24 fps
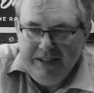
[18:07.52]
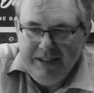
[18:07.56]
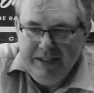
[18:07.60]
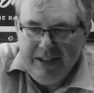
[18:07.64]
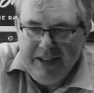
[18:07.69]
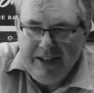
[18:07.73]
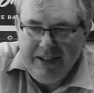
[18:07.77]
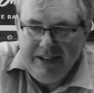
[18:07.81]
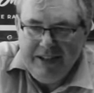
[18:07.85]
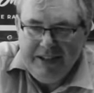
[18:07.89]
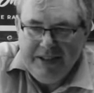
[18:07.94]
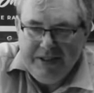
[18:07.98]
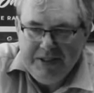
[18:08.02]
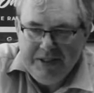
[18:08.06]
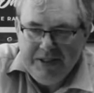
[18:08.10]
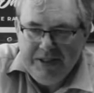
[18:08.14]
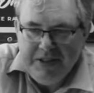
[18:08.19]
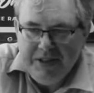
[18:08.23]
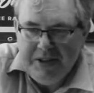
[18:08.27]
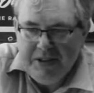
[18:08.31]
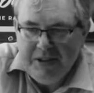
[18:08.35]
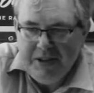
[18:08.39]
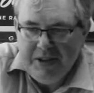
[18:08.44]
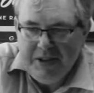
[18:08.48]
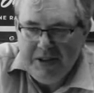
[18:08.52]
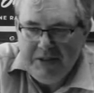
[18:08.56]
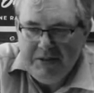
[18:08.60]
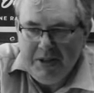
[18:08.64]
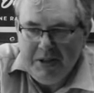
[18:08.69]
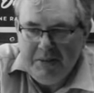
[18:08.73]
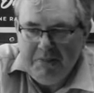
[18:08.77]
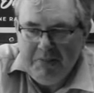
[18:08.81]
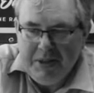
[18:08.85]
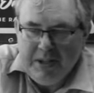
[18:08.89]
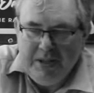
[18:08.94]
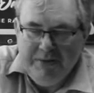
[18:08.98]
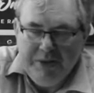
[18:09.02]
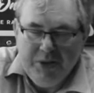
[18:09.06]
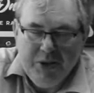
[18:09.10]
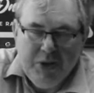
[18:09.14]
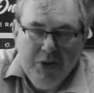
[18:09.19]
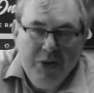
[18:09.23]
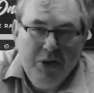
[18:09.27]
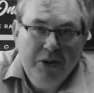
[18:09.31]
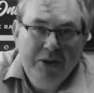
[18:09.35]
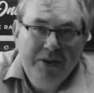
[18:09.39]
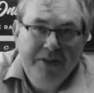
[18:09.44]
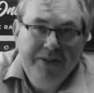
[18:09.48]
It is a bit of a
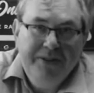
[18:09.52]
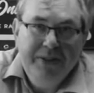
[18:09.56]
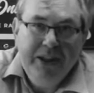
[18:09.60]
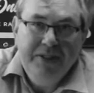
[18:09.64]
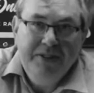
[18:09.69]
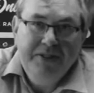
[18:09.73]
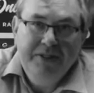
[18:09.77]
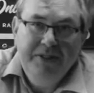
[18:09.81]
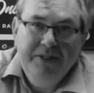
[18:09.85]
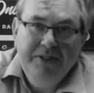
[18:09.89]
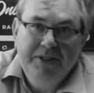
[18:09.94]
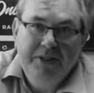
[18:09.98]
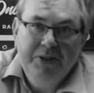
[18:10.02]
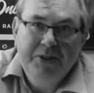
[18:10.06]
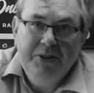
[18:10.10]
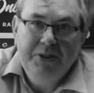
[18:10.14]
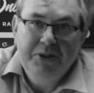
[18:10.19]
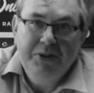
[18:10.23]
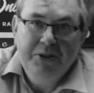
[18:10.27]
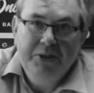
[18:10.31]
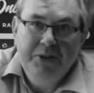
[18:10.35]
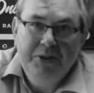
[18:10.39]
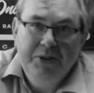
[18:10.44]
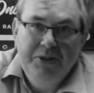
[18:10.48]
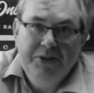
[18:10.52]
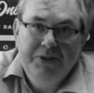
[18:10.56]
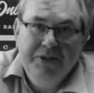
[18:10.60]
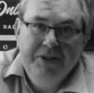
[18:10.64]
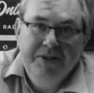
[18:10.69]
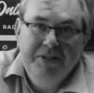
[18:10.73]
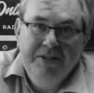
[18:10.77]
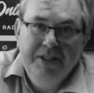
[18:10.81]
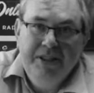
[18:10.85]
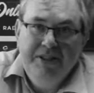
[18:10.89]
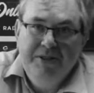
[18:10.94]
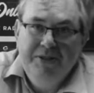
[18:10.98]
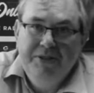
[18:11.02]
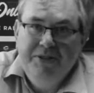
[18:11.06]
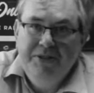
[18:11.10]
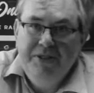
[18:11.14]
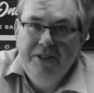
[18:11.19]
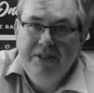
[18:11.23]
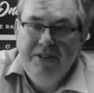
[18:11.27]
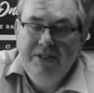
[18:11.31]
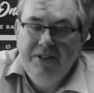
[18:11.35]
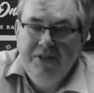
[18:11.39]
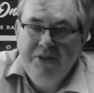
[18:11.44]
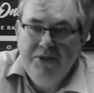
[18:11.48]
gore fest, Across 110th
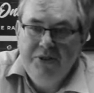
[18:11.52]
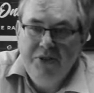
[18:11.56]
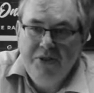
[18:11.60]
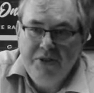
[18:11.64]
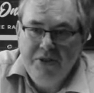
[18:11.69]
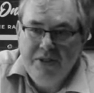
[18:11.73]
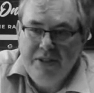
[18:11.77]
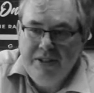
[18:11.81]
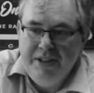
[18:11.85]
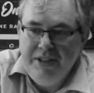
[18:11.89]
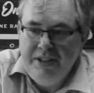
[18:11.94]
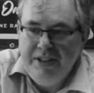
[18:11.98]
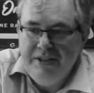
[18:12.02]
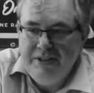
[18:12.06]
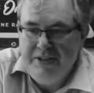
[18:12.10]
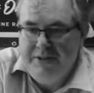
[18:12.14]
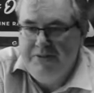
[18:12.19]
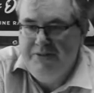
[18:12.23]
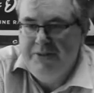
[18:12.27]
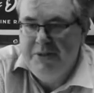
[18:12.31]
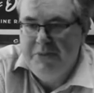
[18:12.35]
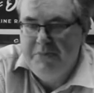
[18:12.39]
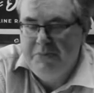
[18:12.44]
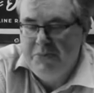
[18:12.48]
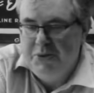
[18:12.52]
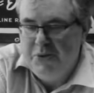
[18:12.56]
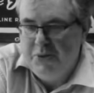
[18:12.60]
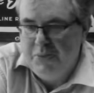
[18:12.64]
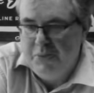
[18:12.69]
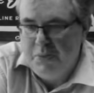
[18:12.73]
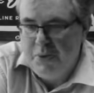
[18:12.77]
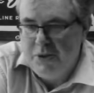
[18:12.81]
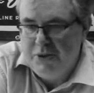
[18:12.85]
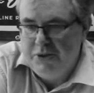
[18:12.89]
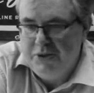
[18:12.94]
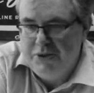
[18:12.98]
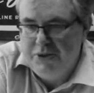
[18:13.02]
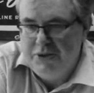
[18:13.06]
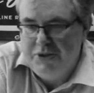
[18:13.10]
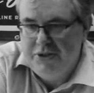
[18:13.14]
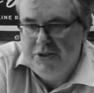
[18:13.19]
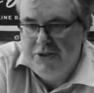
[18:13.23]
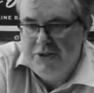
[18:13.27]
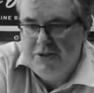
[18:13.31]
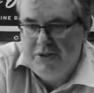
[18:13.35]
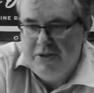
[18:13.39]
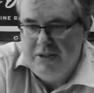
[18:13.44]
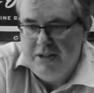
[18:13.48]
Street. It's not an easy film to
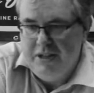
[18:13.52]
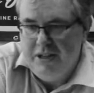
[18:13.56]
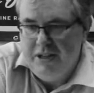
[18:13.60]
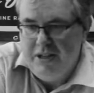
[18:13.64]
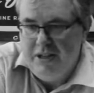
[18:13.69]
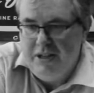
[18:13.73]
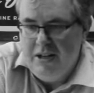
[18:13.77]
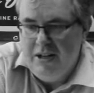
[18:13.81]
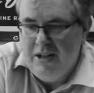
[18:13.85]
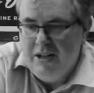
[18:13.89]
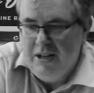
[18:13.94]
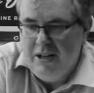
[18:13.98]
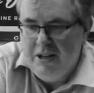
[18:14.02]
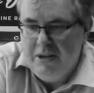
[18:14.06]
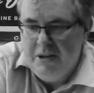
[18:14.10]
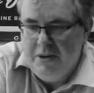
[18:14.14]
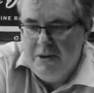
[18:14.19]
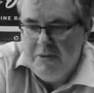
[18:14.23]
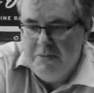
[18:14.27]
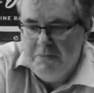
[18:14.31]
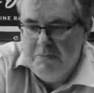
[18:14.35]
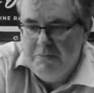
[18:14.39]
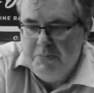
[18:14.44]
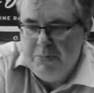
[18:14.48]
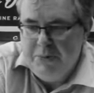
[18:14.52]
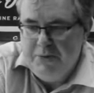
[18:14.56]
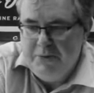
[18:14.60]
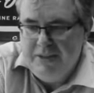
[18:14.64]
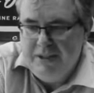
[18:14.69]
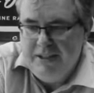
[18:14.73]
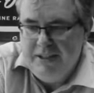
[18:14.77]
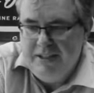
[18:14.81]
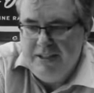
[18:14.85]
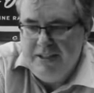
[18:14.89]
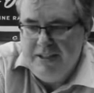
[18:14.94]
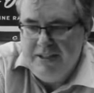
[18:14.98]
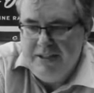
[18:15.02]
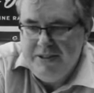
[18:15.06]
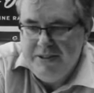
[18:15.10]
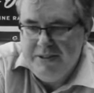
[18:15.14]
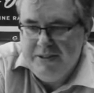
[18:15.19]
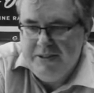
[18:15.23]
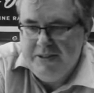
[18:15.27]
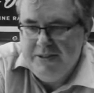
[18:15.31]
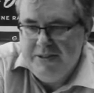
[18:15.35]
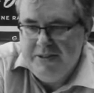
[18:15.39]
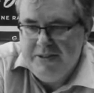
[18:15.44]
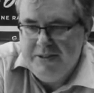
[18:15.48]
watch, but it
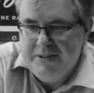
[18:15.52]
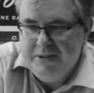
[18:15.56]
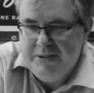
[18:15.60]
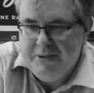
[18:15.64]
is,